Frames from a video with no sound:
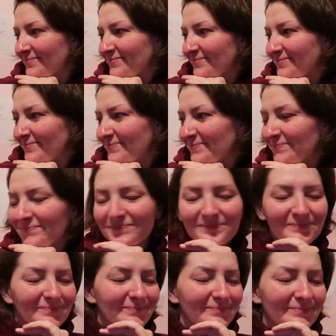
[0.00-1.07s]
What?
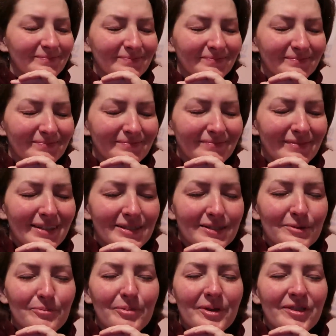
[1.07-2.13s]
Was
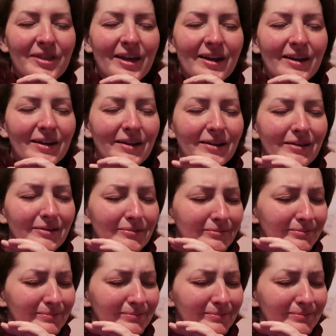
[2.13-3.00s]
it pathetic?